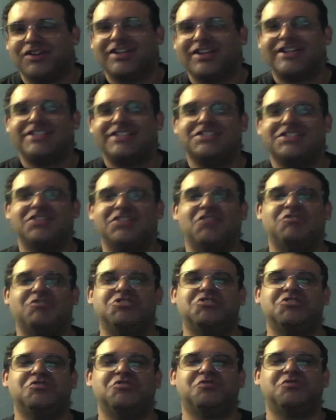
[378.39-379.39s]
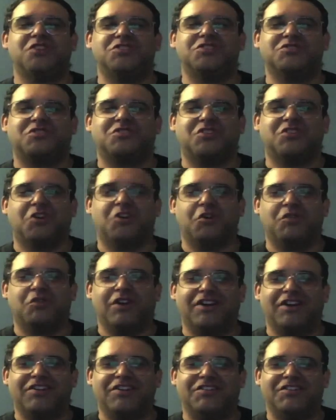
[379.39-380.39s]
because I know he's good friends with Carl
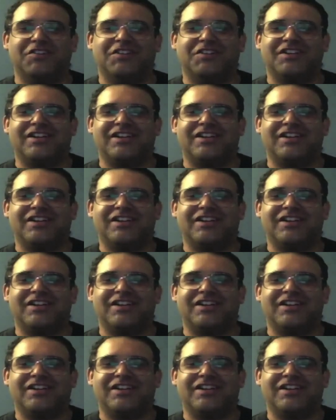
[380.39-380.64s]
Reiner.